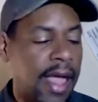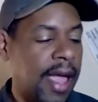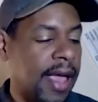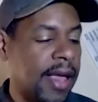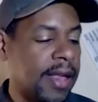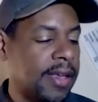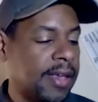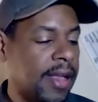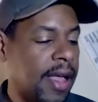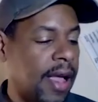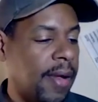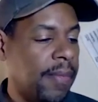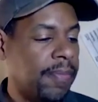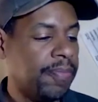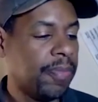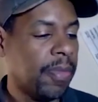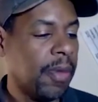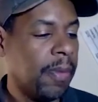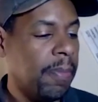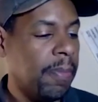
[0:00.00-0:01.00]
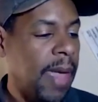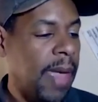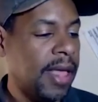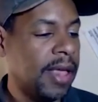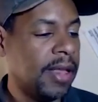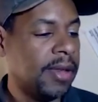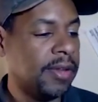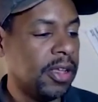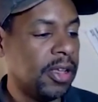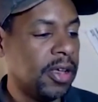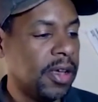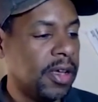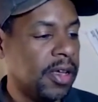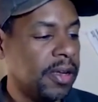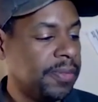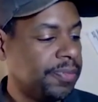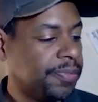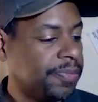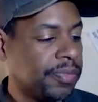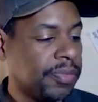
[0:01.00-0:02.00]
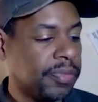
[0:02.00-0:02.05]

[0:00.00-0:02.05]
and Megan Good.